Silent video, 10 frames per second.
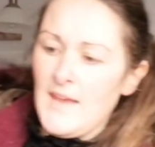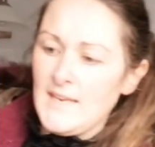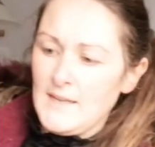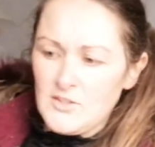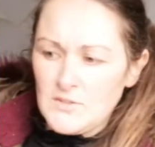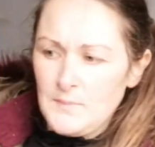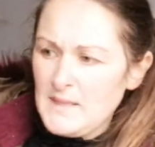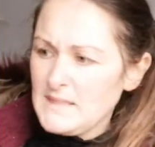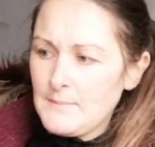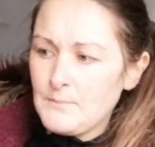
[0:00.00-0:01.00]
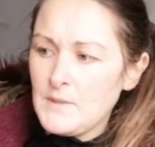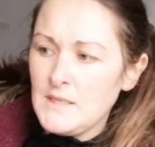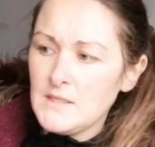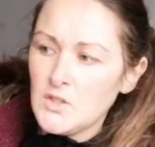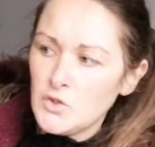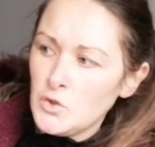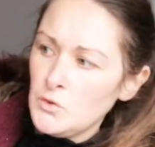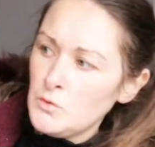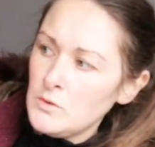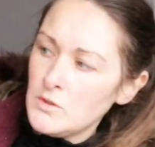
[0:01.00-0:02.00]
Then I just picked up these
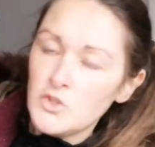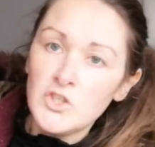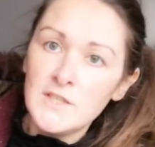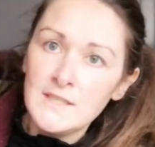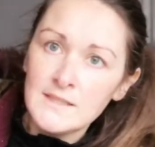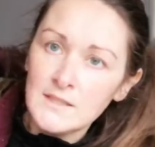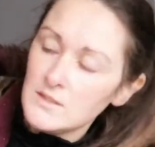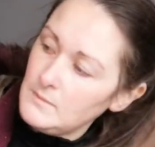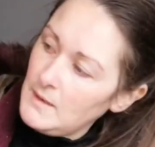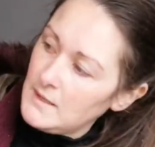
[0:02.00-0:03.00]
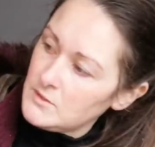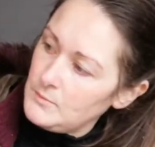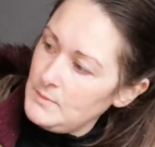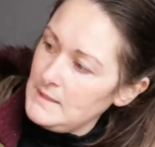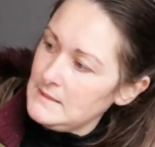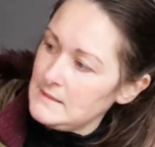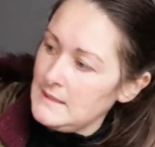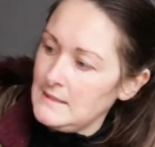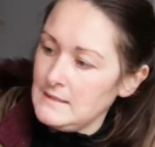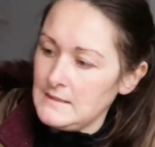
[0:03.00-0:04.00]
2 cheese and tomato
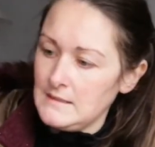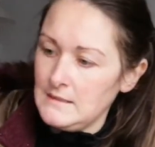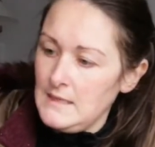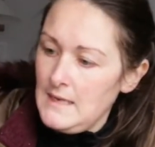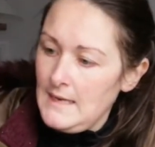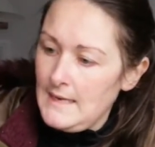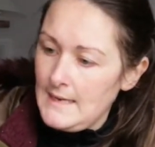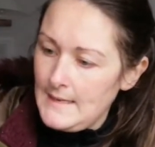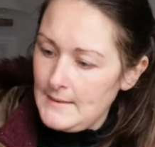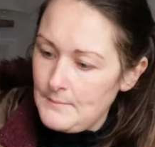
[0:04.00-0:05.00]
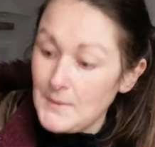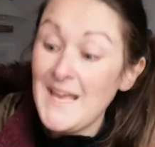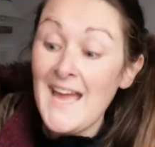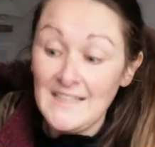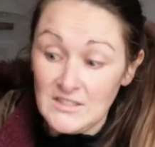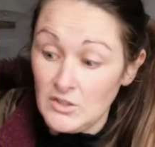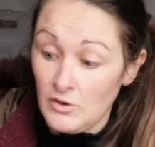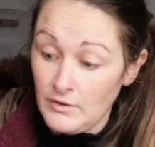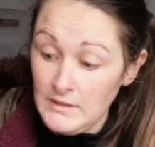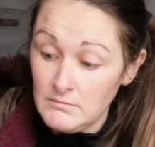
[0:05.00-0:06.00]
pizzas, baguettes.